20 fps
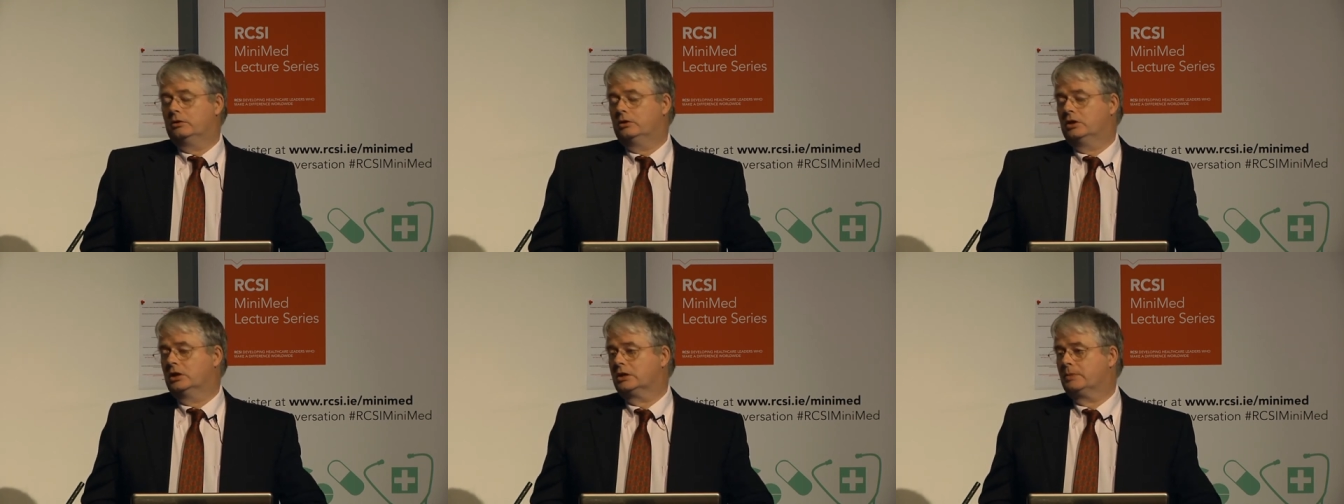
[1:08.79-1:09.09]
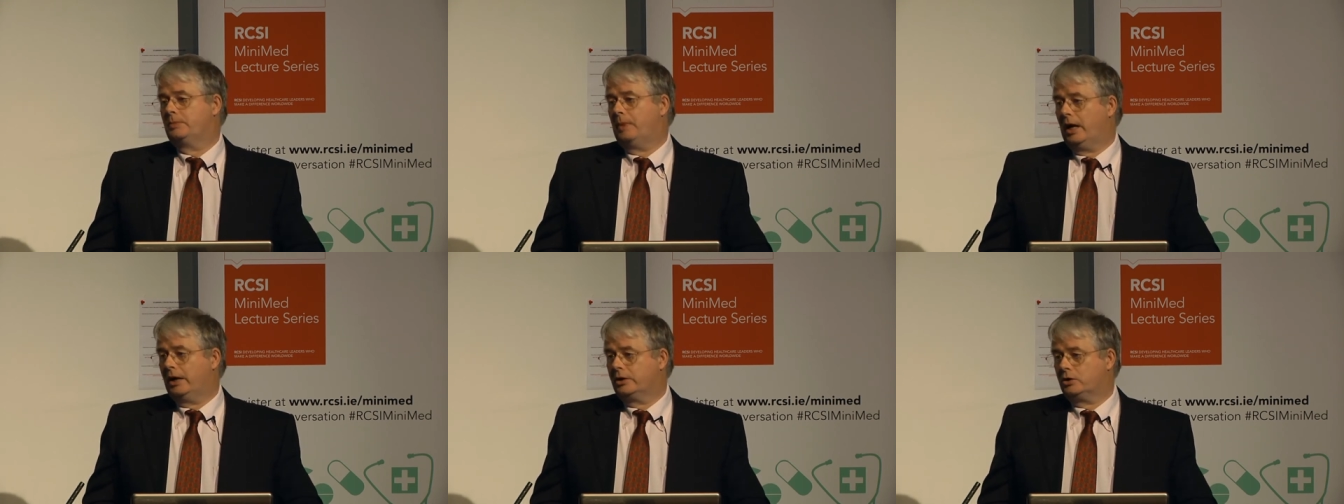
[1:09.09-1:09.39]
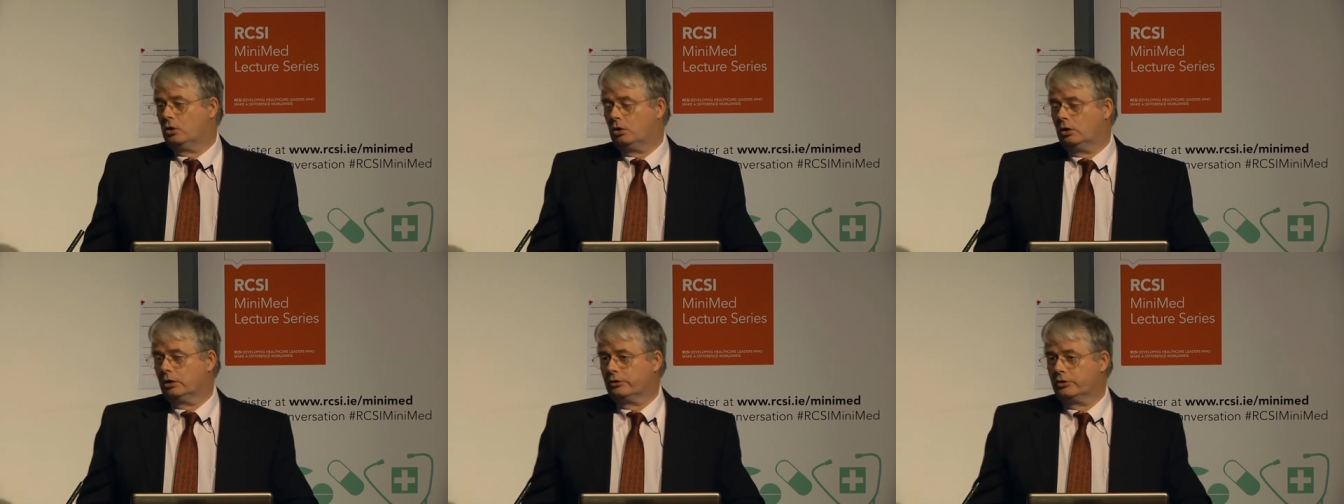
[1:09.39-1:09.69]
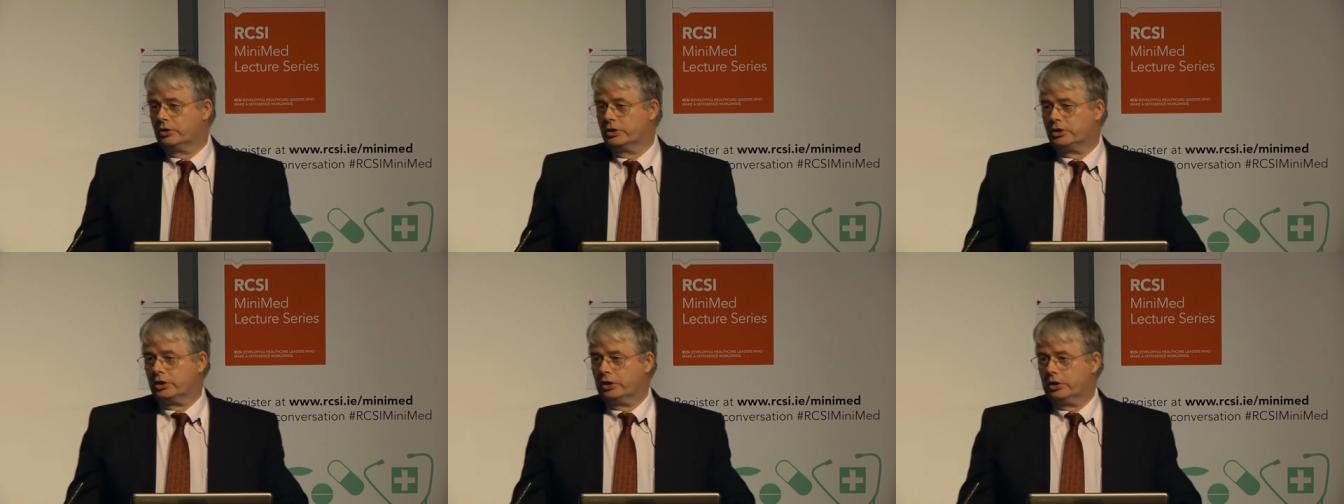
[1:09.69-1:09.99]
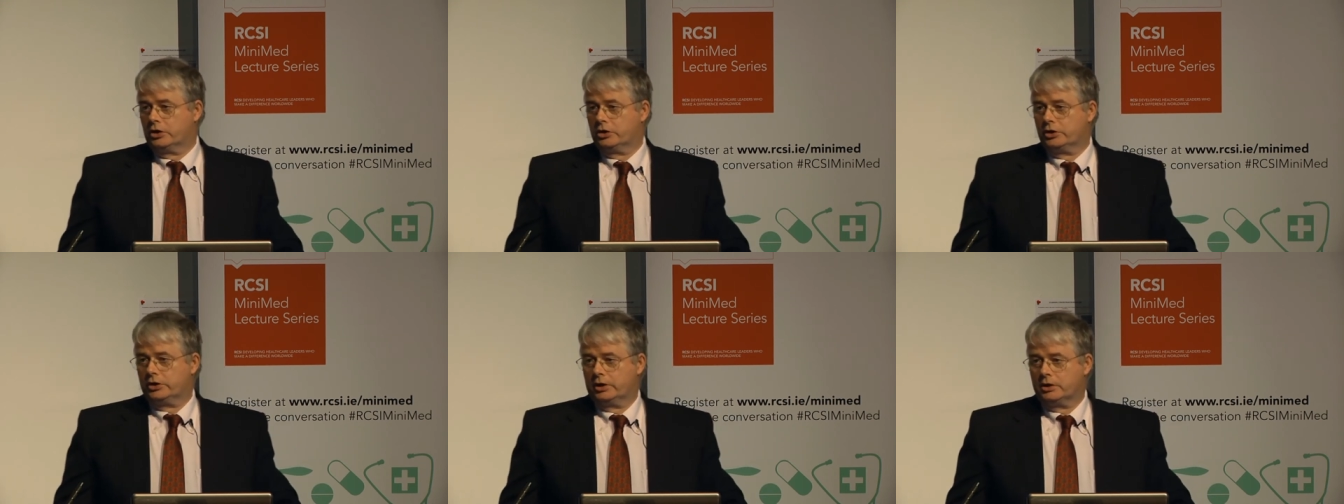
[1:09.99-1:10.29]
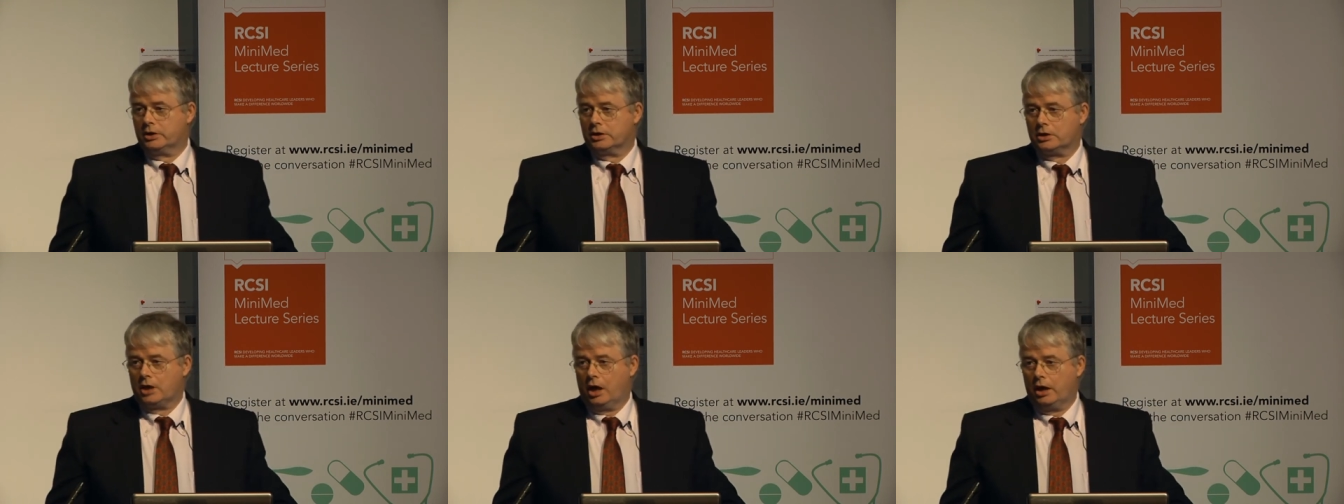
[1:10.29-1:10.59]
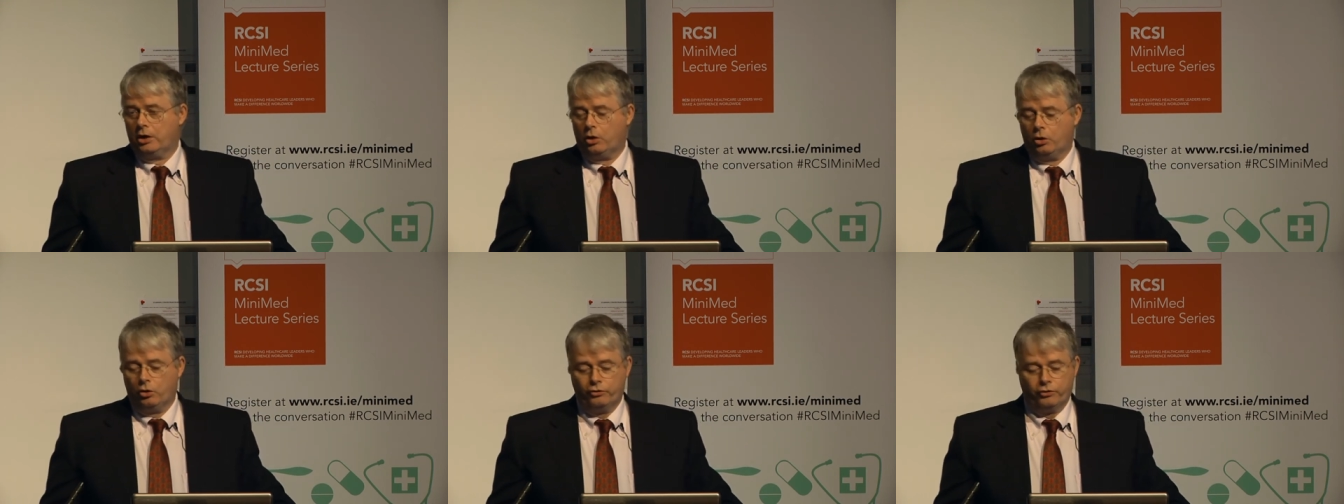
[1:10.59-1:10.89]
despite all the research that has
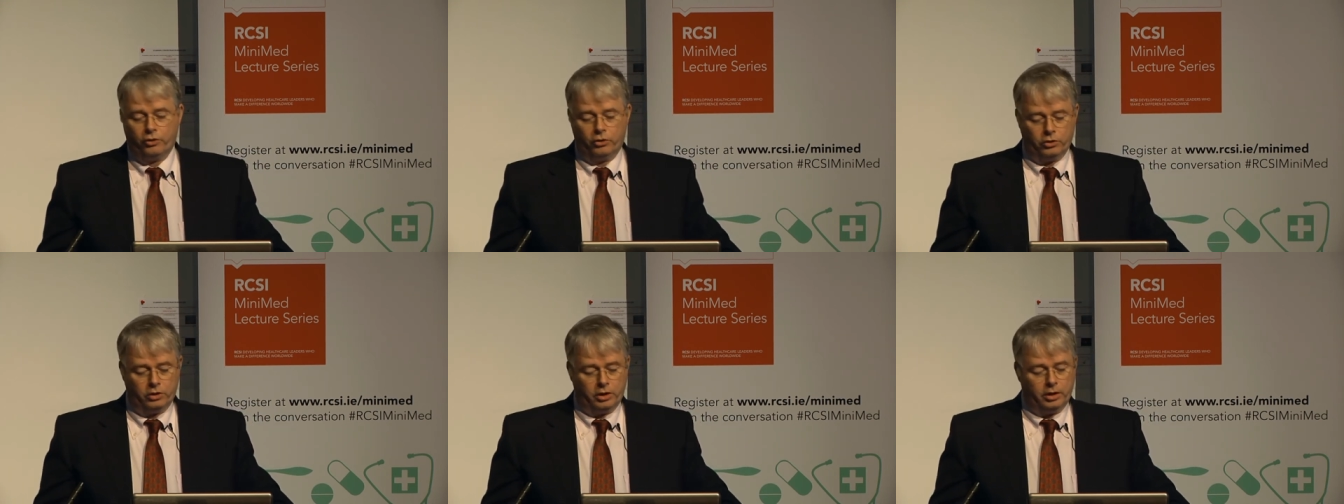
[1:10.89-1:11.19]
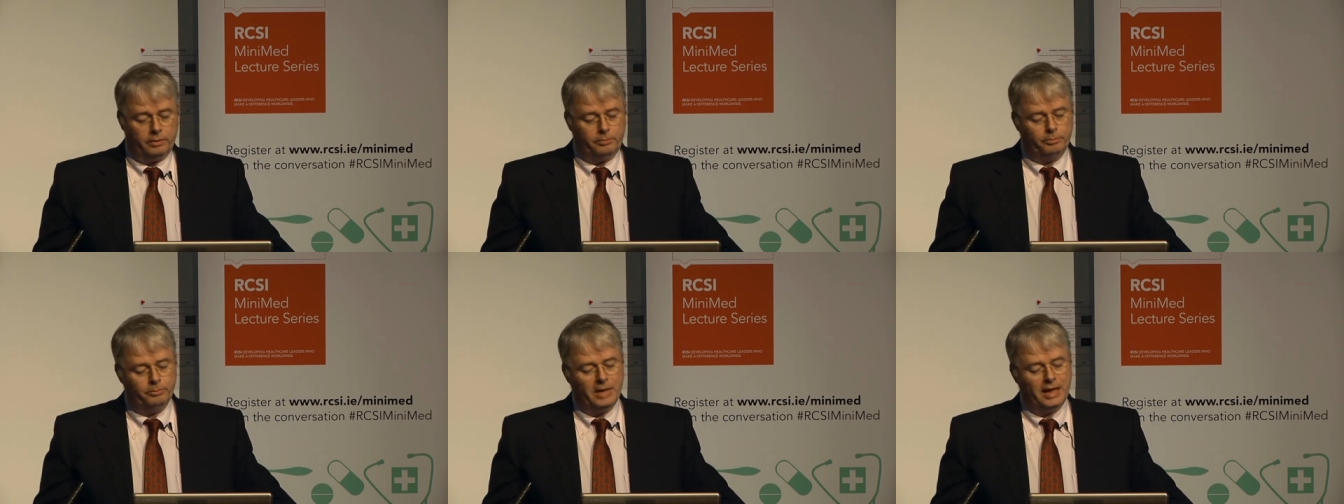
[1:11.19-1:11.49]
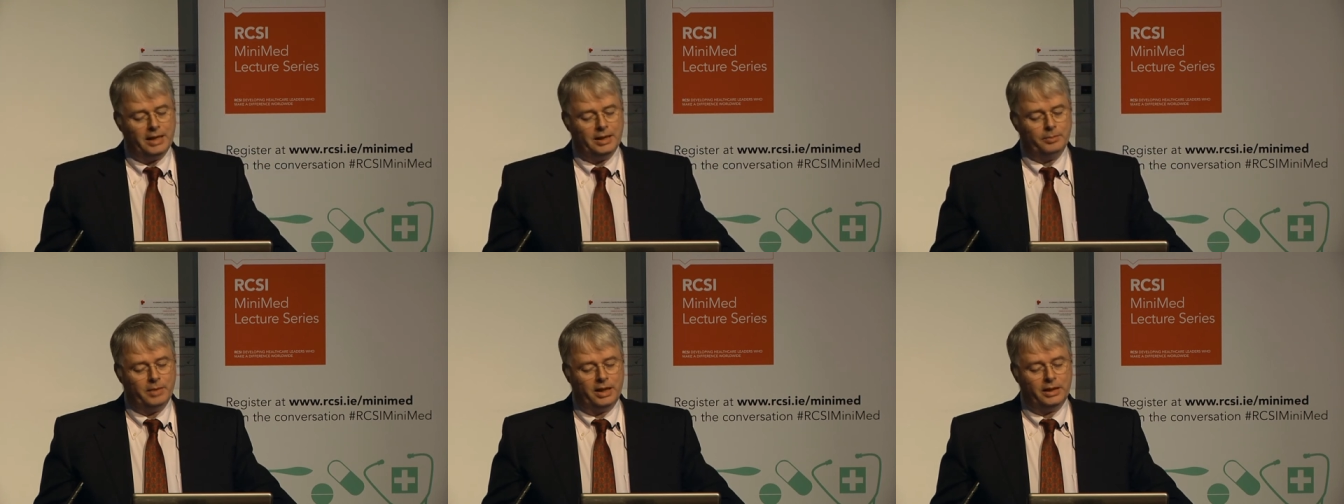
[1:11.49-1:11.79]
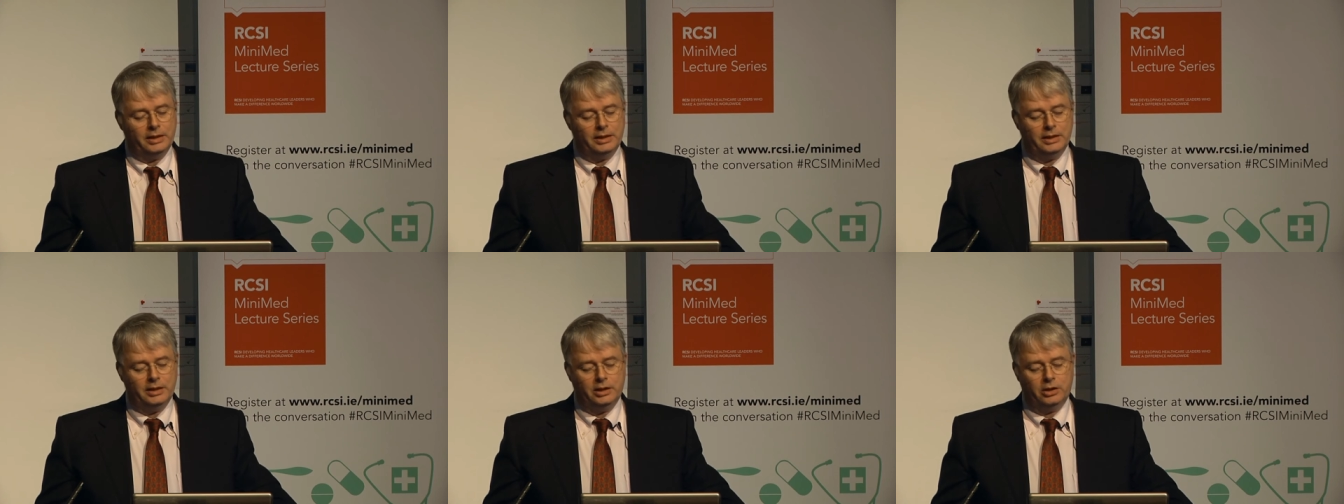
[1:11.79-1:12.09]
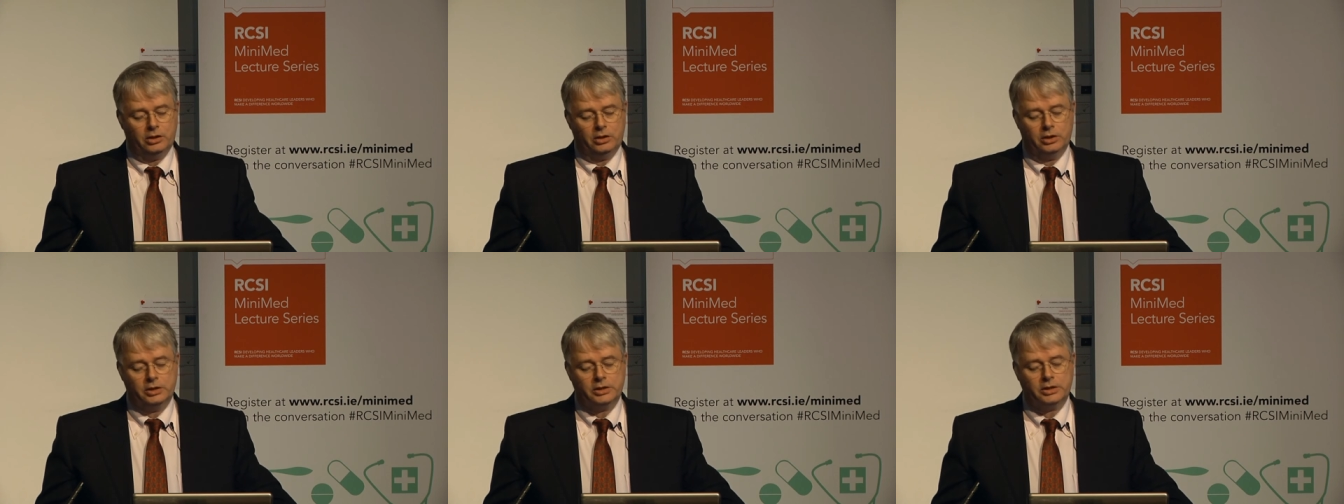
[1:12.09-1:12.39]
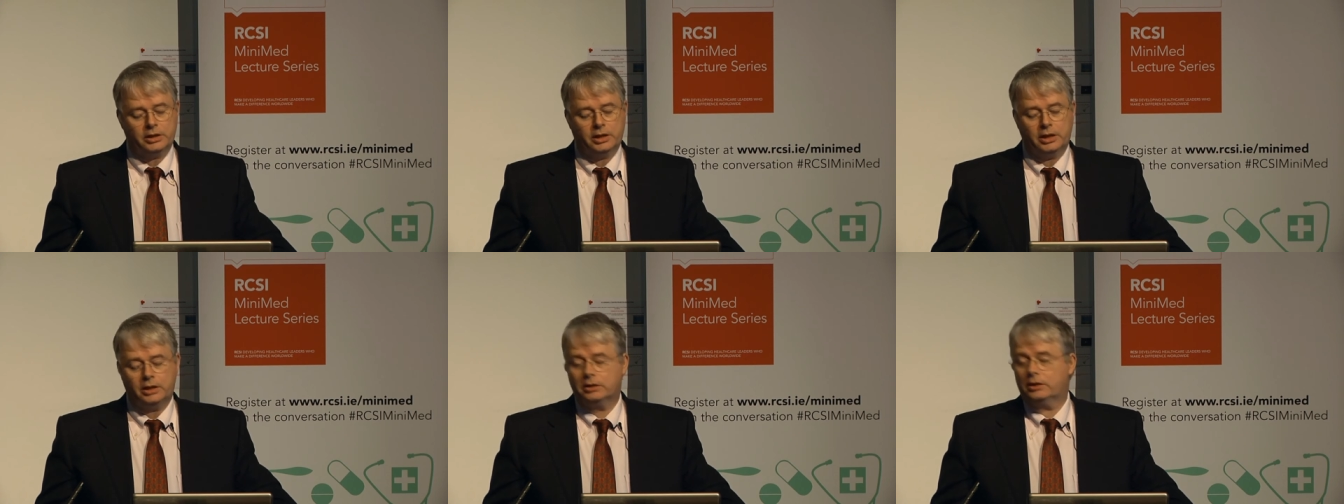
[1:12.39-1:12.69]
gone over many, many years,